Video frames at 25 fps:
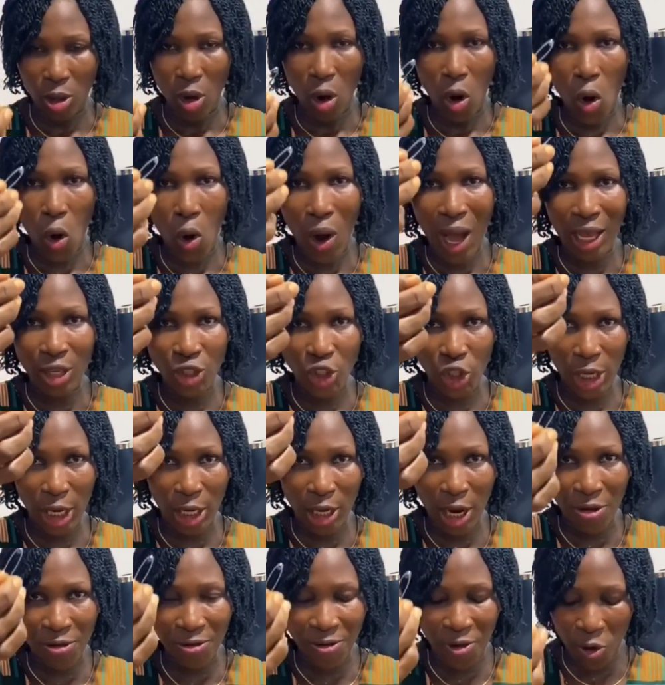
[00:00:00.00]
or as you
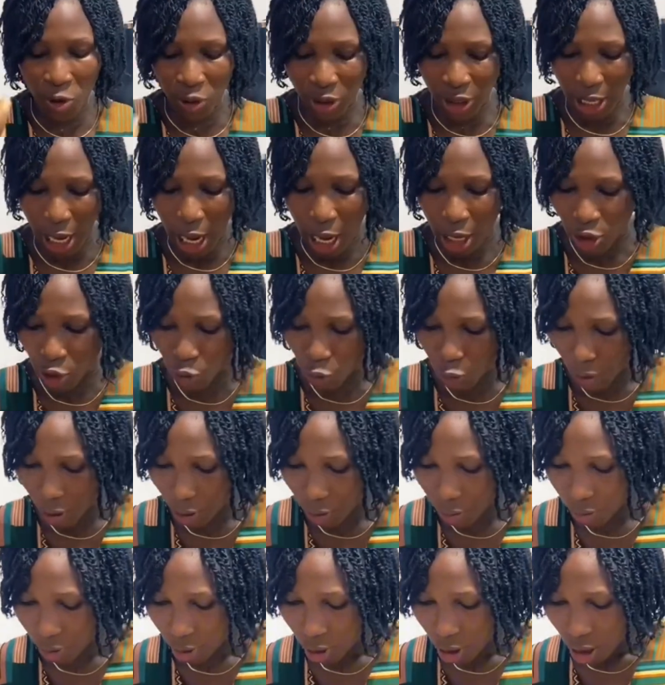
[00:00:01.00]
can afford as
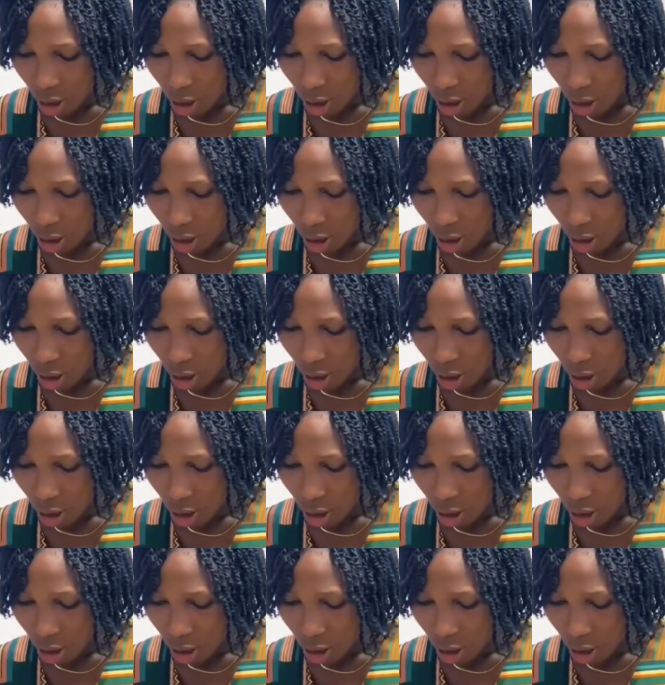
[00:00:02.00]
well.